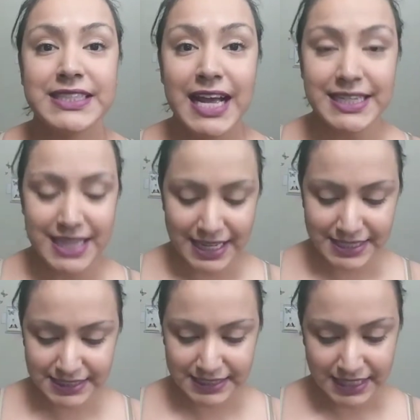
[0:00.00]
Hi,
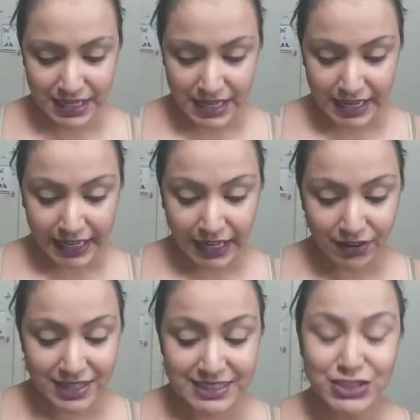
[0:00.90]
Des. Here
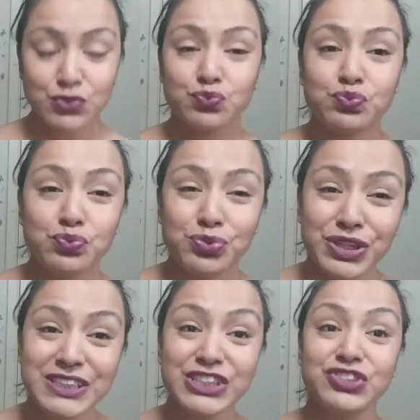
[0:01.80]
is this
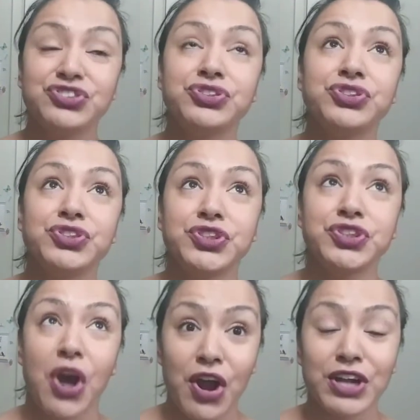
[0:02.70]
really
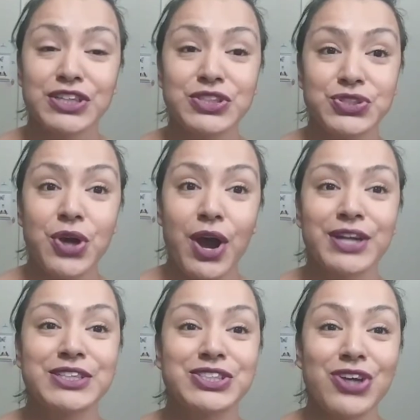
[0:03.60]
dark,
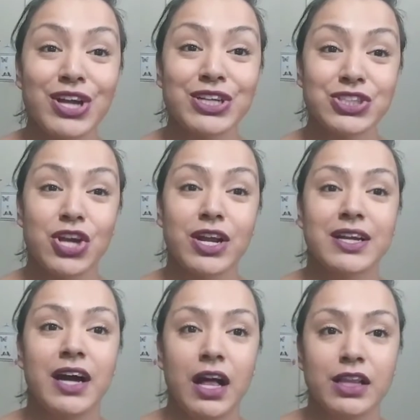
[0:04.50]
dark, dark, dark
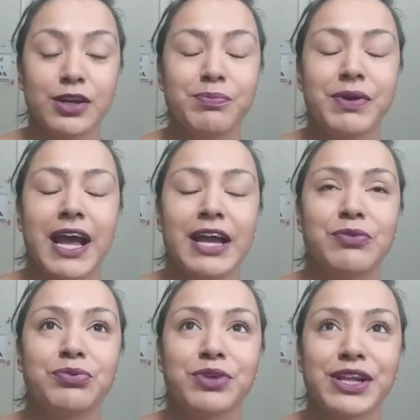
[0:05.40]
color, but I
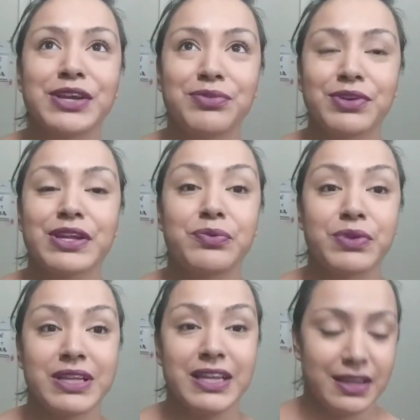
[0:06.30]
really, really,
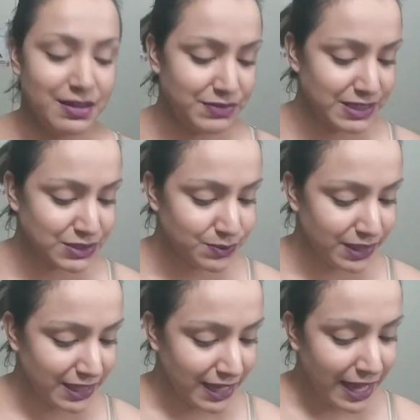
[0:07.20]
really love this
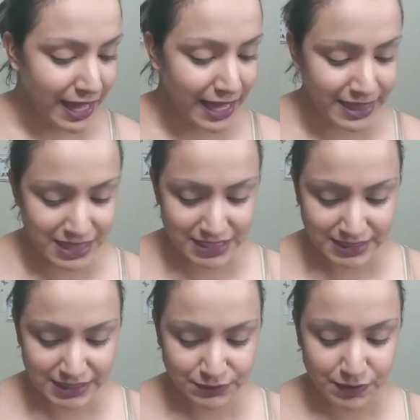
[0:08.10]
one. And this
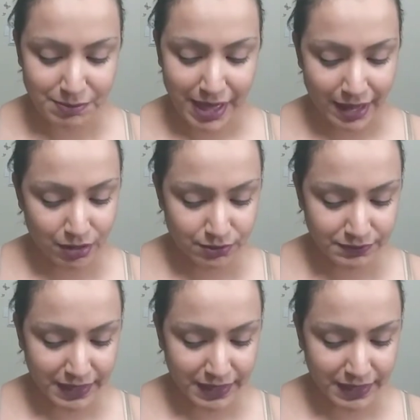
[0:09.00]
is from e.l.f.